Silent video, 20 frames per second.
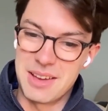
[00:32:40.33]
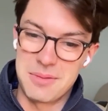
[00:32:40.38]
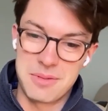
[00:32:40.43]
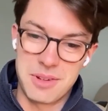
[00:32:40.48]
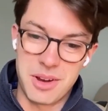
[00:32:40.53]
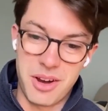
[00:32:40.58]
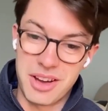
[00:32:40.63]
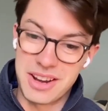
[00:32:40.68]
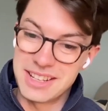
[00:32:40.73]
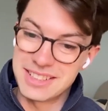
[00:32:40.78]

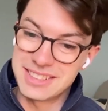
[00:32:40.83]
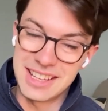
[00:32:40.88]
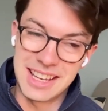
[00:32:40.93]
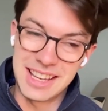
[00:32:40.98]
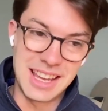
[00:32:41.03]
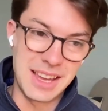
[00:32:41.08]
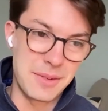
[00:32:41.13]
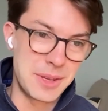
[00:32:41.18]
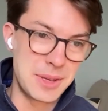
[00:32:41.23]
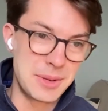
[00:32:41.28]

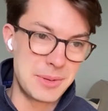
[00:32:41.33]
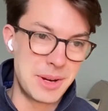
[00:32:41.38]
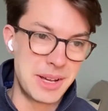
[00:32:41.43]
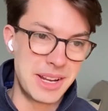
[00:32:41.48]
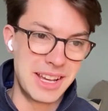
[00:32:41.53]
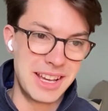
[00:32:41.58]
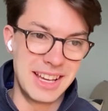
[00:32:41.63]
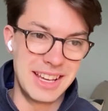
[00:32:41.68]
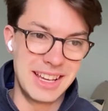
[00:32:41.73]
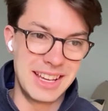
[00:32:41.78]
Honestly, if you want
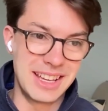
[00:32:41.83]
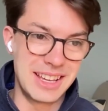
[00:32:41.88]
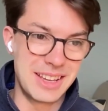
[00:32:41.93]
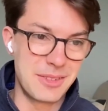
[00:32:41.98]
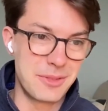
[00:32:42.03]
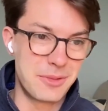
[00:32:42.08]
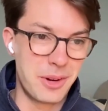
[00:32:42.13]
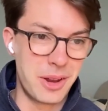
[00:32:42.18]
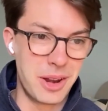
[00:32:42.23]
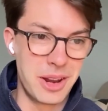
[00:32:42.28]
to
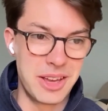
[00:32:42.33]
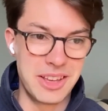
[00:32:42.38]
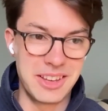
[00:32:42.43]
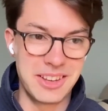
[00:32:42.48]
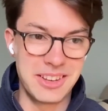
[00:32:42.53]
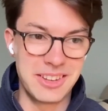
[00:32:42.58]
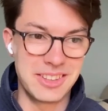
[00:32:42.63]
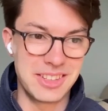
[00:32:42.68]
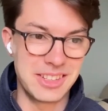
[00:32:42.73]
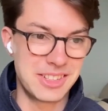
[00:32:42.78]

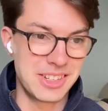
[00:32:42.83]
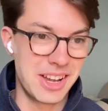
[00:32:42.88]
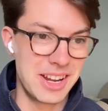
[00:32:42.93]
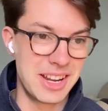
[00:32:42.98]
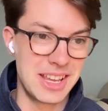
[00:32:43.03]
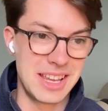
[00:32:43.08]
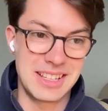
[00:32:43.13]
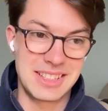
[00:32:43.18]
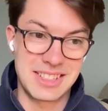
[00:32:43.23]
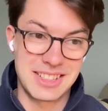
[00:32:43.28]
follow the
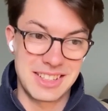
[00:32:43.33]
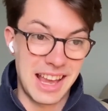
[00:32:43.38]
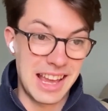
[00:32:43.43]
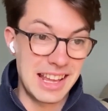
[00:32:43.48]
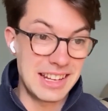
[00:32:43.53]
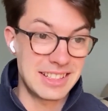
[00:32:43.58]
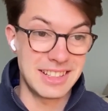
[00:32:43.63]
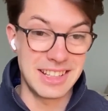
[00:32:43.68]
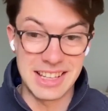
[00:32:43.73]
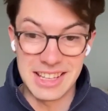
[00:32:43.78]
journey, just
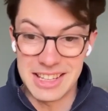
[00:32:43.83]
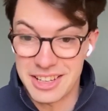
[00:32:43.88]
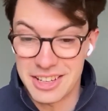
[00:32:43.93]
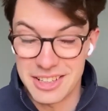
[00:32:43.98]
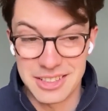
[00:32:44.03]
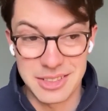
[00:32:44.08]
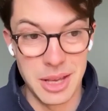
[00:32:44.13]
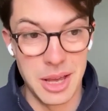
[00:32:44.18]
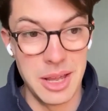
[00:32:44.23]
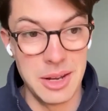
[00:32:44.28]
head to the
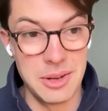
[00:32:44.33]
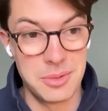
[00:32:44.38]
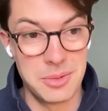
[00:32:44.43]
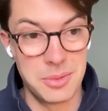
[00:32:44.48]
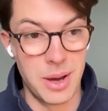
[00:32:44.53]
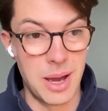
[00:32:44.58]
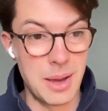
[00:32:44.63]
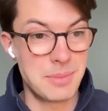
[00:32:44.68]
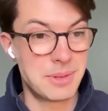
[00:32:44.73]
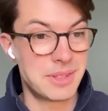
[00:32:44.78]
EcoSend
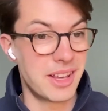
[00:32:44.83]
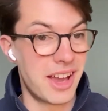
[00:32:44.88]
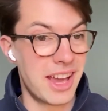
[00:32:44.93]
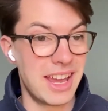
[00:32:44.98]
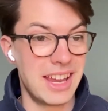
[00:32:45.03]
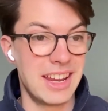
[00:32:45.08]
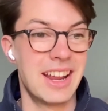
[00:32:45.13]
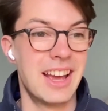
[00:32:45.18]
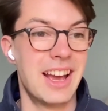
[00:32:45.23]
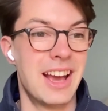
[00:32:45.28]

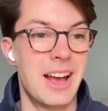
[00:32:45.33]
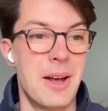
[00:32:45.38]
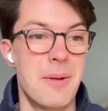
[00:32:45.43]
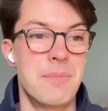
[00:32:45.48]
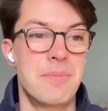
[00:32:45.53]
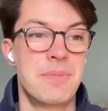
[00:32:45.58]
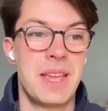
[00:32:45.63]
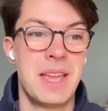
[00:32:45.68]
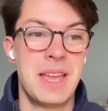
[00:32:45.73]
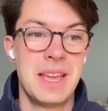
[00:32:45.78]
website.
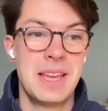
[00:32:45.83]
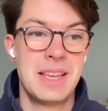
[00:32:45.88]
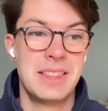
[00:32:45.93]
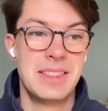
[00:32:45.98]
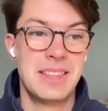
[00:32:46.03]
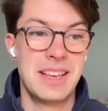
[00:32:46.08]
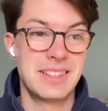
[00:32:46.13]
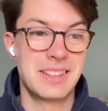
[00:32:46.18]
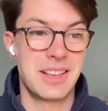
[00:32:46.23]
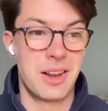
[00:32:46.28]

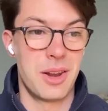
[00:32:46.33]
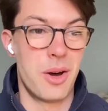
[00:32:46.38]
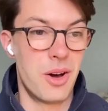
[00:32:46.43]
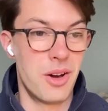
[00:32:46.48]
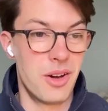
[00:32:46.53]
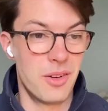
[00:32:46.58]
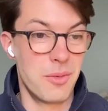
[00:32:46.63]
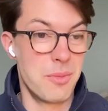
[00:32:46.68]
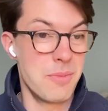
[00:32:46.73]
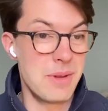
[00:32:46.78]
There's a lot
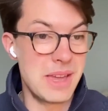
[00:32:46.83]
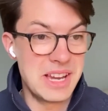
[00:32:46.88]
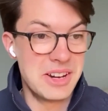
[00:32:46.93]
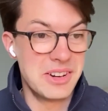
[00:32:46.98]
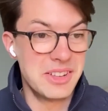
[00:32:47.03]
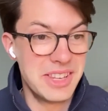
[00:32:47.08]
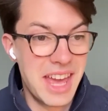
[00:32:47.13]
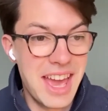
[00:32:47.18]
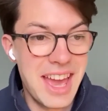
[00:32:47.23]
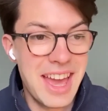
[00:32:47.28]
of me
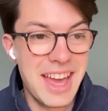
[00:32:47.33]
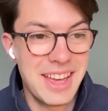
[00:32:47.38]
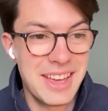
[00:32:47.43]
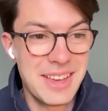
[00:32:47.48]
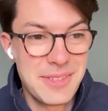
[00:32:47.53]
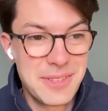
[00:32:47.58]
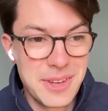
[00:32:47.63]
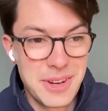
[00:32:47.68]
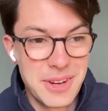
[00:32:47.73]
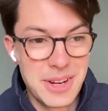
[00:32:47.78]
on there
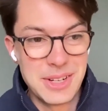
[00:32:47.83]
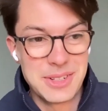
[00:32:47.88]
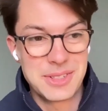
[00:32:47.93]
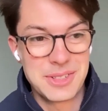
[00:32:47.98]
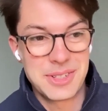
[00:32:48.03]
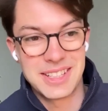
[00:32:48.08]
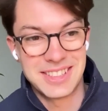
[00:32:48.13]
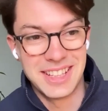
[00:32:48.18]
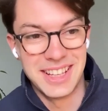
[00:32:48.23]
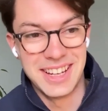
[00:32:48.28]
if you're
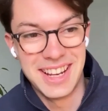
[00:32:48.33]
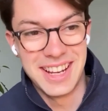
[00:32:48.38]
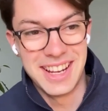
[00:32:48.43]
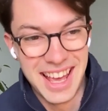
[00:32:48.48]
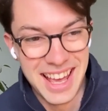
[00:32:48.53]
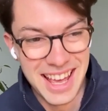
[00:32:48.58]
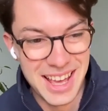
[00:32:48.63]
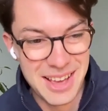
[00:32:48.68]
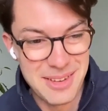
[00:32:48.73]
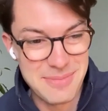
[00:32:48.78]
interested,
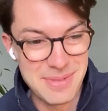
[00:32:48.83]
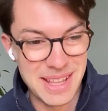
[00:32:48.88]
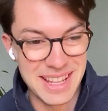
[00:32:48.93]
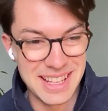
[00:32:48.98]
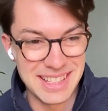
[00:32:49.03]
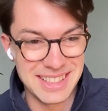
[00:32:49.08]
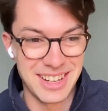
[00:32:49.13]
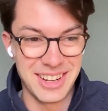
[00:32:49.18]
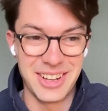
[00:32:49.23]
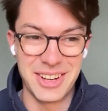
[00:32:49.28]
but
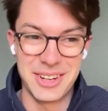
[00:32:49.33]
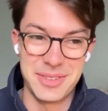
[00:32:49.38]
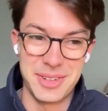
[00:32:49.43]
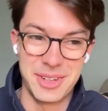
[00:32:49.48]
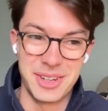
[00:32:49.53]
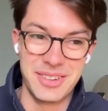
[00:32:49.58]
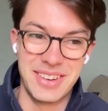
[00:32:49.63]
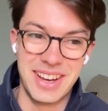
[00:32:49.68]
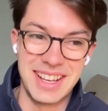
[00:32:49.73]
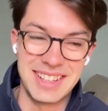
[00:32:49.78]
there's a lot of
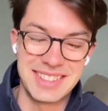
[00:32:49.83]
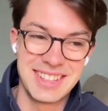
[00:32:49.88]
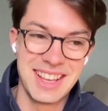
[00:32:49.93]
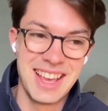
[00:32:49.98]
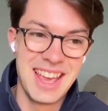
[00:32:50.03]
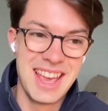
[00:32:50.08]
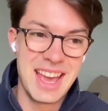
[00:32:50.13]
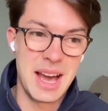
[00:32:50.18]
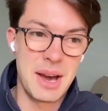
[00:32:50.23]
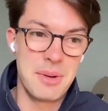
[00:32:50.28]
all of us
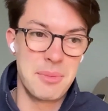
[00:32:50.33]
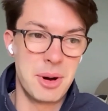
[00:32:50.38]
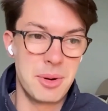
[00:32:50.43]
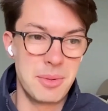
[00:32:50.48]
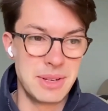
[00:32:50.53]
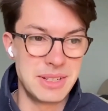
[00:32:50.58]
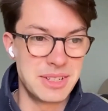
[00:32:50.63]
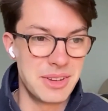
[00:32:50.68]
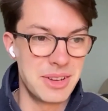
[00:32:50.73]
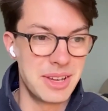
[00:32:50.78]
and what
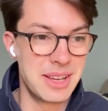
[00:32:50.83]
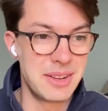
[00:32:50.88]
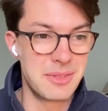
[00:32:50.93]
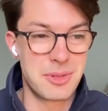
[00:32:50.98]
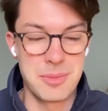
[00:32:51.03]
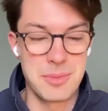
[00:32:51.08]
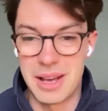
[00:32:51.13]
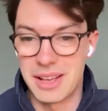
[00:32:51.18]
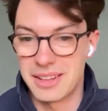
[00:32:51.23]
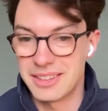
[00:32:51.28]
we're doing,
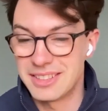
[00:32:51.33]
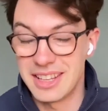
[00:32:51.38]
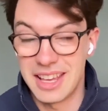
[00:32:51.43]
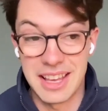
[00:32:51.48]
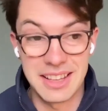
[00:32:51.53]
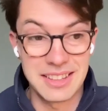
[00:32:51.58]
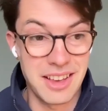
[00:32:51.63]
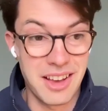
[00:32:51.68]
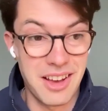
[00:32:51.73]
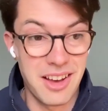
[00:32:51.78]
from our
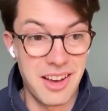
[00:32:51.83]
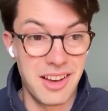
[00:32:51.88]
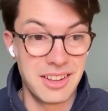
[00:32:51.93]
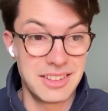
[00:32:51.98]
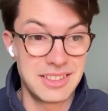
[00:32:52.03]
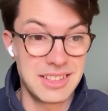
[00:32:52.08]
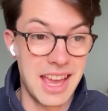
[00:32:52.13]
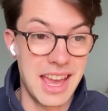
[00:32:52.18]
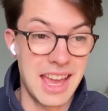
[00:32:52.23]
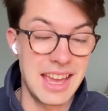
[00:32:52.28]
CSR
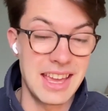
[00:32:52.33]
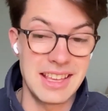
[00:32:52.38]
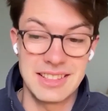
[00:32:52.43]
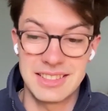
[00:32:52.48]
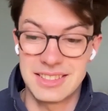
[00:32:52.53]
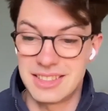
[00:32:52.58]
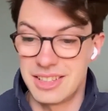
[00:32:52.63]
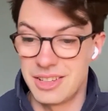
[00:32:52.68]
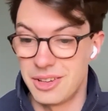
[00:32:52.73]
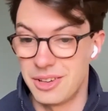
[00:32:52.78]
days
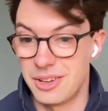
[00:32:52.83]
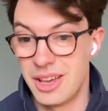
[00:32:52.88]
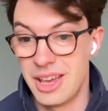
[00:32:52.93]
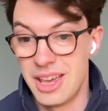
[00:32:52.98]
to